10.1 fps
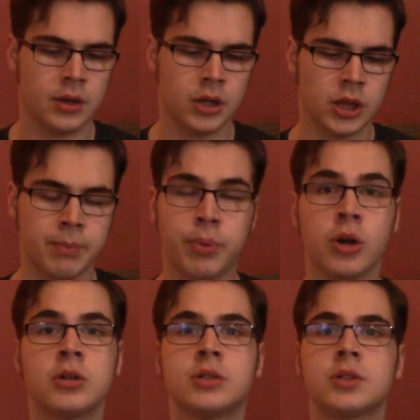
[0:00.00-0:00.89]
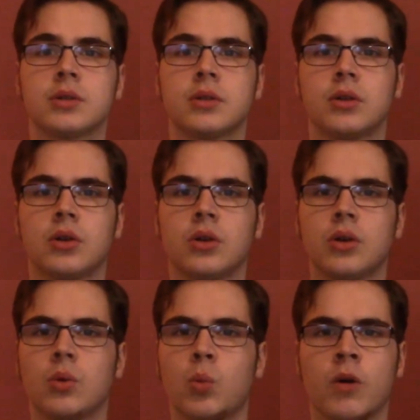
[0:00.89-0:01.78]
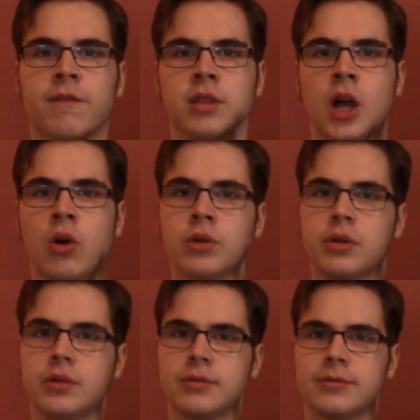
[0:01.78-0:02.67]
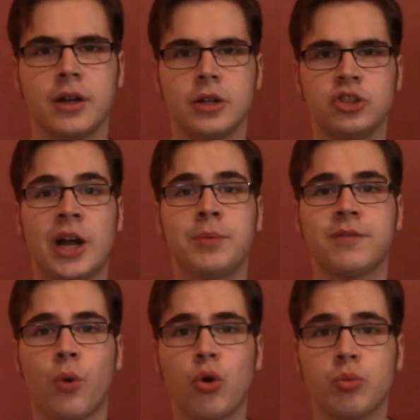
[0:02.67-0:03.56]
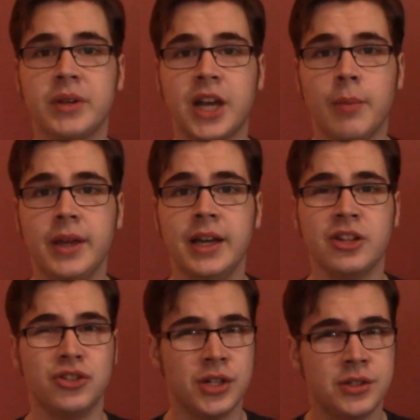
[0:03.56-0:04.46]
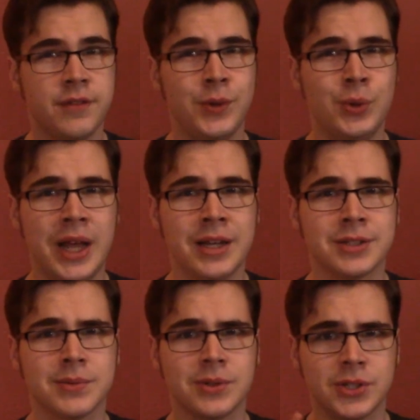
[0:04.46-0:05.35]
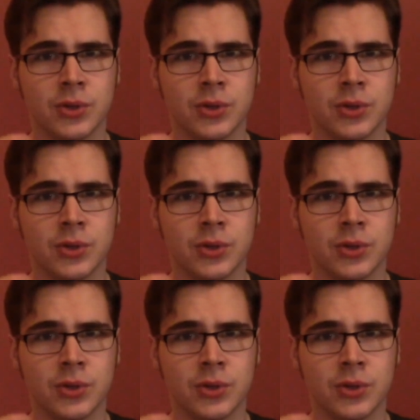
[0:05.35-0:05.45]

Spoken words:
The birds were flown. Chapter 4 will be coming in just a few days, so